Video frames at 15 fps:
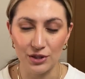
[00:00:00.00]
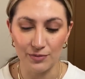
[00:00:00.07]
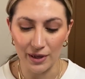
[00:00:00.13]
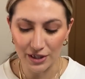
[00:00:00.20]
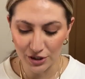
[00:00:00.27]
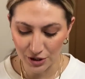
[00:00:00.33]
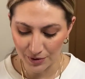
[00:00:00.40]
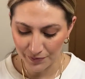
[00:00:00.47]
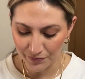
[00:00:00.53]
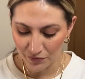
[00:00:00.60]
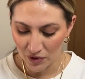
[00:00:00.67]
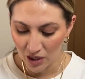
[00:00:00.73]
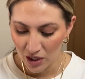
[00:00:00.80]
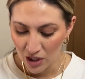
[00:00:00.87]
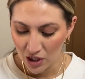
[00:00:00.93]
much.
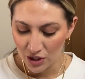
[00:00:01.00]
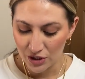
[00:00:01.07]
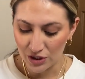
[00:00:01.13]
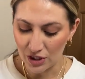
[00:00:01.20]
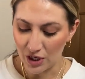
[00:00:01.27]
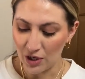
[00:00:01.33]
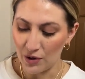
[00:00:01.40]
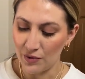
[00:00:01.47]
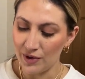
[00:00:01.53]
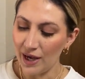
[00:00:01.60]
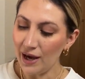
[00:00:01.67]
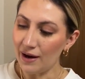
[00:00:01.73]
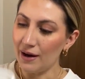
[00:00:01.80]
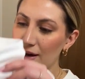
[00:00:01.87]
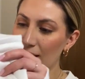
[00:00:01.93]
So
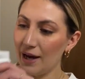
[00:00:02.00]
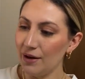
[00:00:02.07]
yeah, I